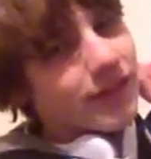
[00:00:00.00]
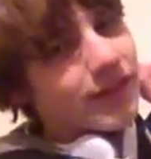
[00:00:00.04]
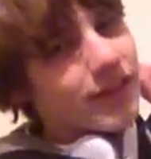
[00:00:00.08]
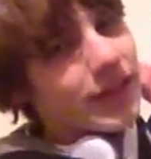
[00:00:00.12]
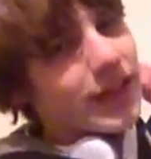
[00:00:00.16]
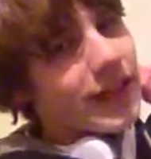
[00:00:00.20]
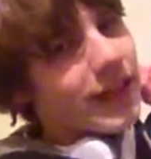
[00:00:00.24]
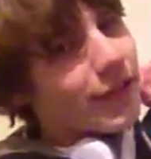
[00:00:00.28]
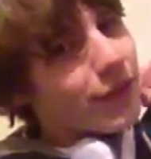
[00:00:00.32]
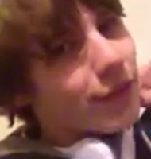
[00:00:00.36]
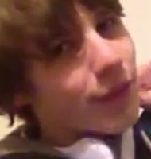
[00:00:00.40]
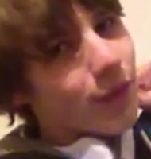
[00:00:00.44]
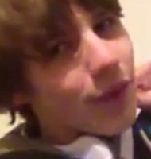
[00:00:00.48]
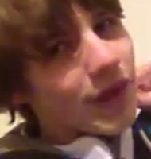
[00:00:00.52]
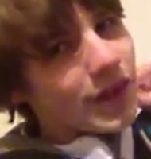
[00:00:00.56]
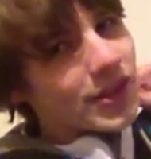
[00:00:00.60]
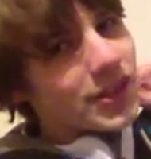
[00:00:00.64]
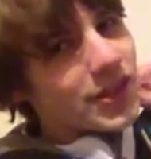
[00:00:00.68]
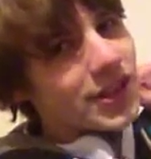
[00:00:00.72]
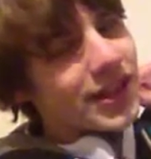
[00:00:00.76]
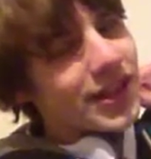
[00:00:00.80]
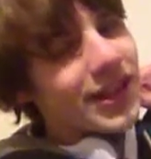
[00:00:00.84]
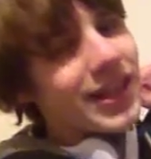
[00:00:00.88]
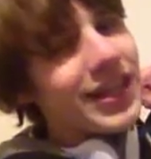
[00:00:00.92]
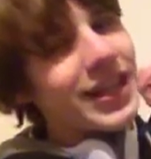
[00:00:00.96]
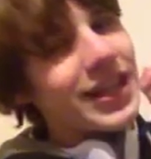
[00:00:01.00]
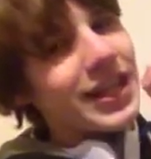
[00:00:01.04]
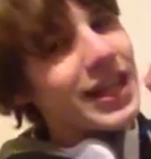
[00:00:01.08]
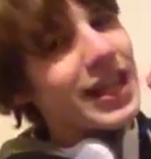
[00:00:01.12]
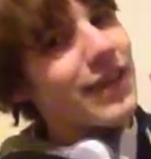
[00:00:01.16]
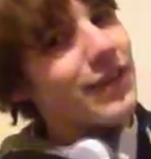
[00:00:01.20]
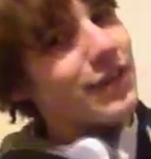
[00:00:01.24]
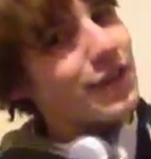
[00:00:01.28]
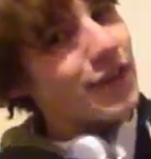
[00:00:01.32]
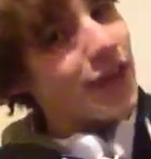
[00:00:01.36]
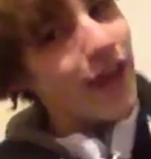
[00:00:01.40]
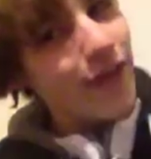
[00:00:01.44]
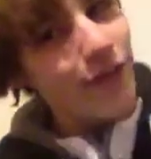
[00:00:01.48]
you for watching.
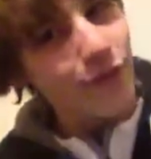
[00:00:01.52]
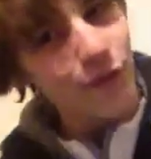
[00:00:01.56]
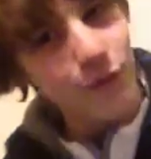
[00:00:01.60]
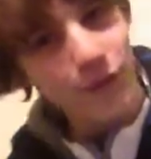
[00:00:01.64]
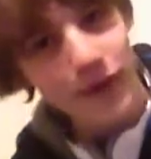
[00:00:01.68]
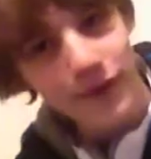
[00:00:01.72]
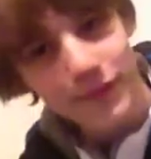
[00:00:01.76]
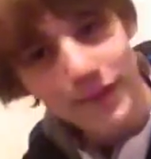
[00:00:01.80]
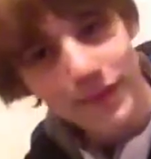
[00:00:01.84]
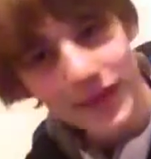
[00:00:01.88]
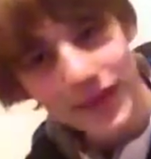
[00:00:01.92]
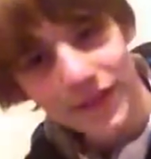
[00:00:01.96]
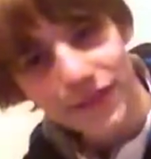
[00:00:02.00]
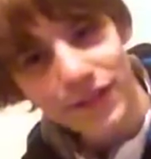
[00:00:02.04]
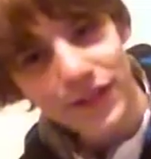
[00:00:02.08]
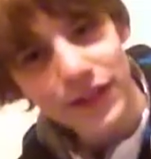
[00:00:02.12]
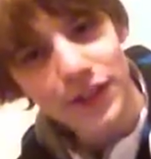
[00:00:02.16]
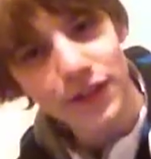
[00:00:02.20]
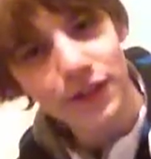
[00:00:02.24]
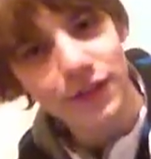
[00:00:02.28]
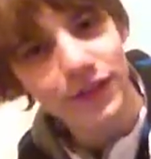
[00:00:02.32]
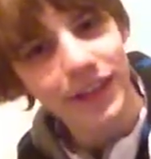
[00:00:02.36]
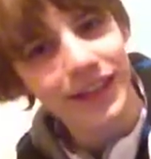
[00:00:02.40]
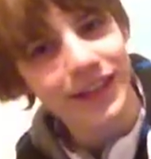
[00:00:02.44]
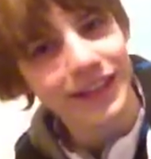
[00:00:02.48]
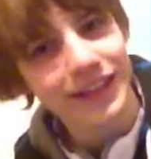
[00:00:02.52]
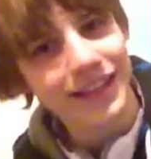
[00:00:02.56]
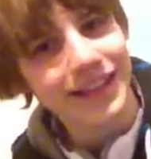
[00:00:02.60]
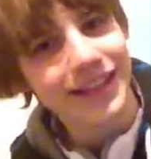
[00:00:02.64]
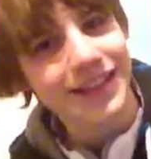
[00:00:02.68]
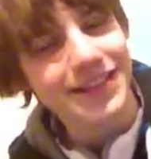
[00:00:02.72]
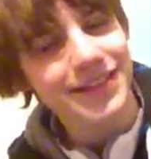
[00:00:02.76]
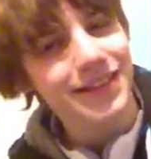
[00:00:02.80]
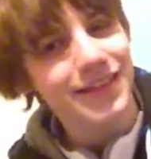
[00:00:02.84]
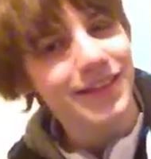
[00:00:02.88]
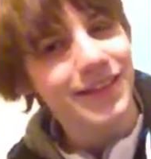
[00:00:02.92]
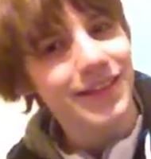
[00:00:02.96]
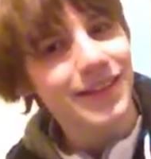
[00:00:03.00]
If you ever want to make a video like
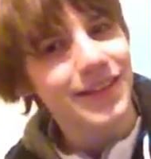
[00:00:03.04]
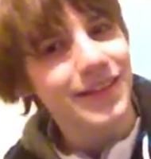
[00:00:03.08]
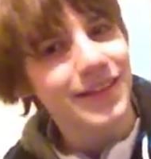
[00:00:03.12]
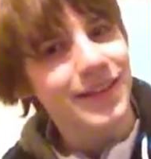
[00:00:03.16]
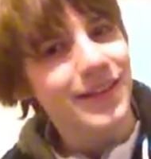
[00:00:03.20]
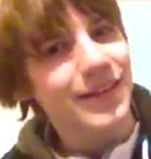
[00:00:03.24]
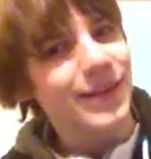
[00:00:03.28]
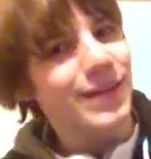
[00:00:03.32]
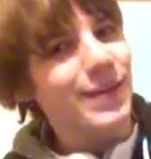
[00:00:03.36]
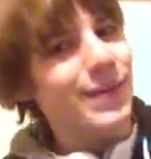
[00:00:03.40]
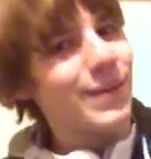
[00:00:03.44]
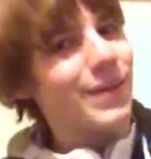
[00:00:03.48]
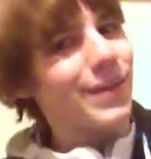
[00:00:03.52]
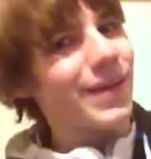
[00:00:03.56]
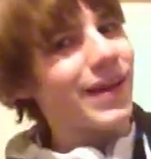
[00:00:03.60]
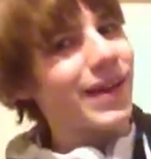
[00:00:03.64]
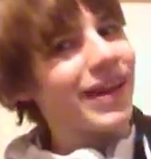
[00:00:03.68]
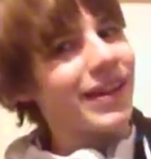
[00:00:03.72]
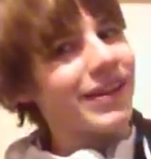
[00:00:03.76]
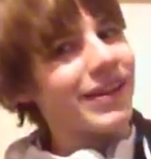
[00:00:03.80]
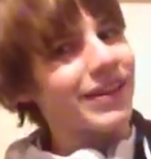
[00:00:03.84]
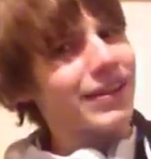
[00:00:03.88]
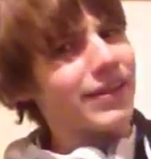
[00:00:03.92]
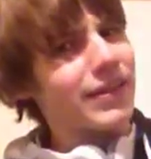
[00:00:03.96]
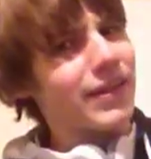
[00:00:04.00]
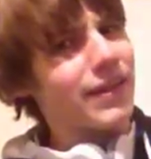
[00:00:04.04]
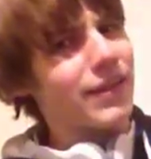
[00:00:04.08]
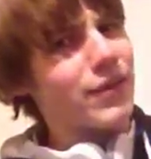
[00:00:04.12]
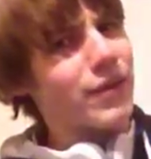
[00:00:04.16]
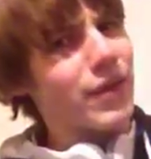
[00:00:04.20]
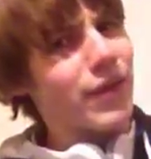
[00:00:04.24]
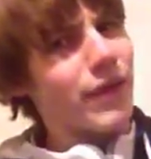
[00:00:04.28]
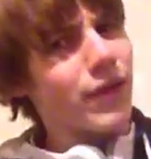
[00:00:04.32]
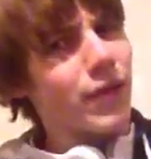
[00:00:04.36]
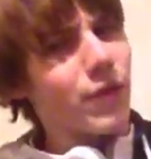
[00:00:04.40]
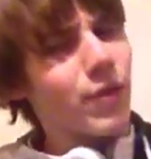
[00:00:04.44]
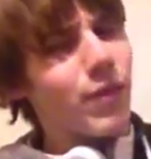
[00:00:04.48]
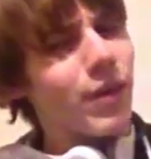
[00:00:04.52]
this, well, if you
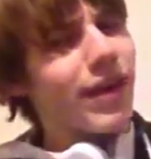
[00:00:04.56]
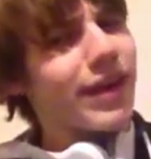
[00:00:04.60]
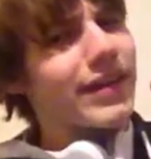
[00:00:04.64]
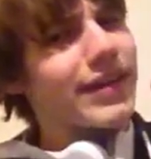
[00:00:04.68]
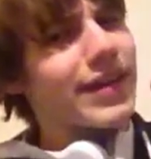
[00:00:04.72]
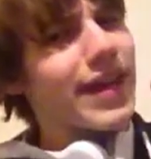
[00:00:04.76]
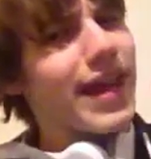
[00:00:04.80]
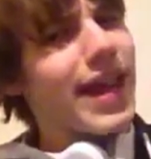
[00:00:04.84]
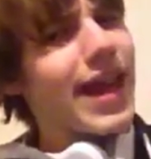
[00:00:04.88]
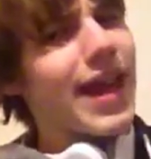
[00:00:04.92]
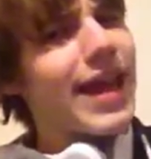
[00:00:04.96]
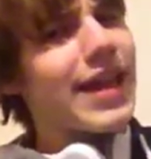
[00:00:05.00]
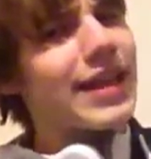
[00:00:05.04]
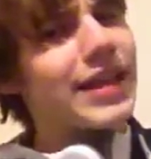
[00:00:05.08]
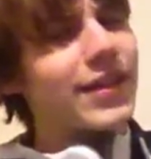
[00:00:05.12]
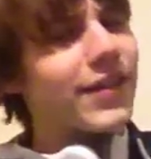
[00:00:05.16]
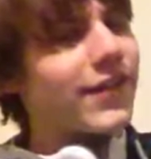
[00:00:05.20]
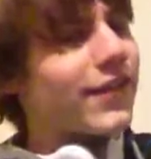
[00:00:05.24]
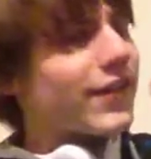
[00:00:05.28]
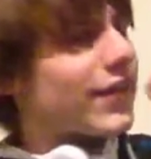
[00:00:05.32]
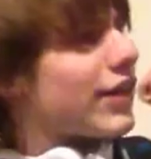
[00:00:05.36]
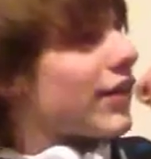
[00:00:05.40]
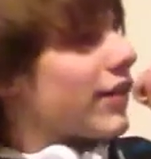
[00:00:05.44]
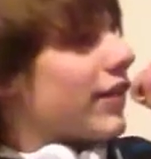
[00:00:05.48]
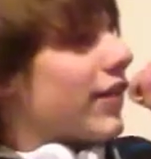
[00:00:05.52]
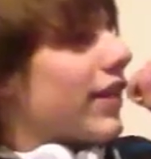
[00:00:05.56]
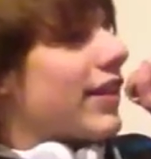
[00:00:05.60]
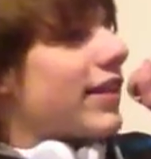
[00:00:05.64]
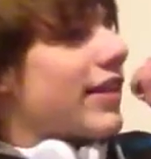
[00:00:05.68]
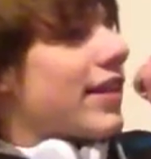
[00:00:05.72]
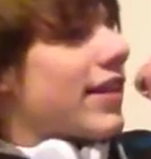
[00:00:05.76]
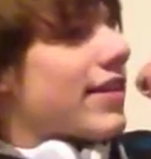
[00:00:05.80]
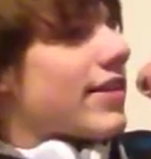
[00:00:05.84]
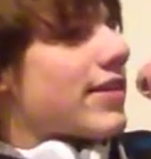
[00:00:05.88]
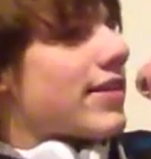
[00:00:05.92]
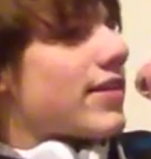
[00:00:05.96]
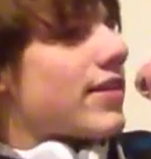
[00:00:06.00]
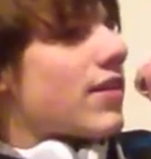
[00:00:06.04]
ever want to end a video like
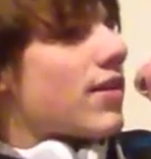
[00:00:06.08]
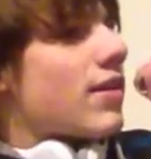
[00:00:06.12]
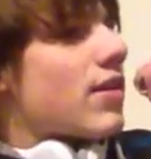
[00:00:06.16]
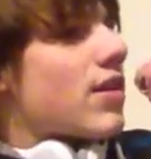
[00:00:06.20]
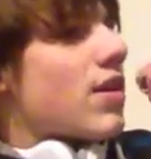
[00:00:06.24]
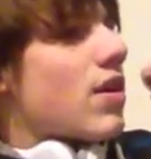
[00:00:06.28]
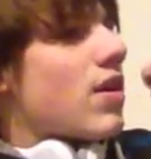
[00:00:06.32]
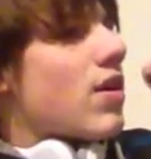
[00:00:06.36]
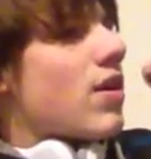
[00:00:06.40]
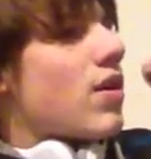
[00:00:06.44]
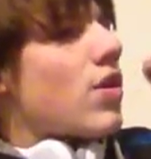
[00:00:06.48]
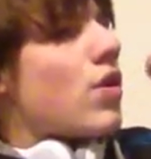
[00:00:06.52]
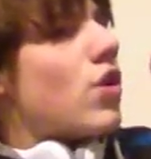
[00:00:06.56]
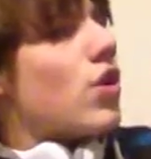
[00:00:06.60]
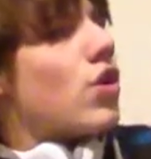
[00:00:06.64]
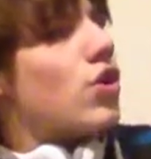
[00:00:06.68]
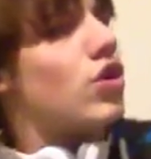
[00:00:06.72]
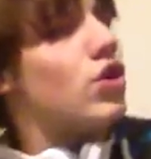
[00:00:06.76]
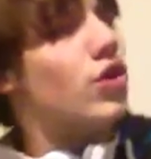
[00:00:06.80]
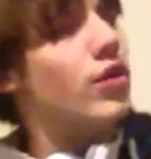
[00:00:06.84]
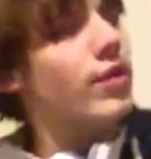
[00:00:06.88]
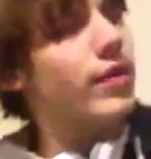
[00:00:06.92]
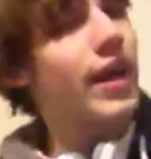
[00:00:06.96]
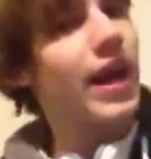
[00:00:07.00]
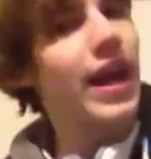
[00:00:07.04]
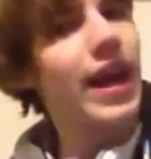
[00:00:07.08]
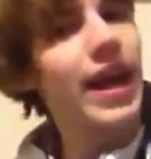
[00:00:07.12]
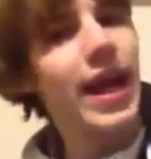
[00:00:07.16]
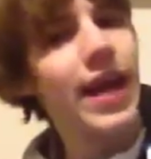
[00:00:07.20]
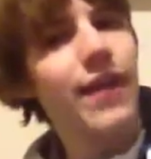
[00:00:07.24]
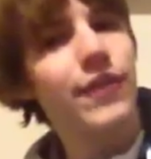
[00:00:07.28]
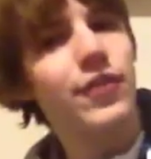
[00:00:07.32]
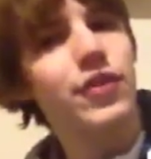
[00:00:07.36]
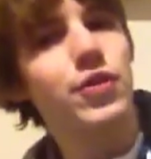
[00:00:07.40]
this, you gotta have